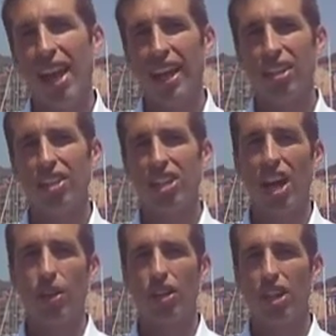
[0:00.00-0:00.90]
and just to
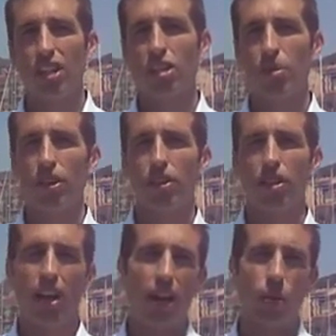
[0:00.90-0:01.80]
how your customers
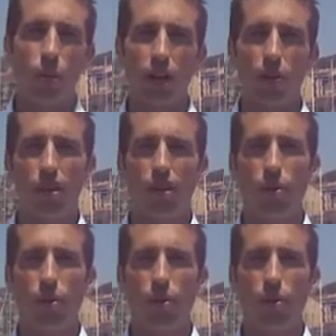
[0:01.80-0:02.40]
work with you.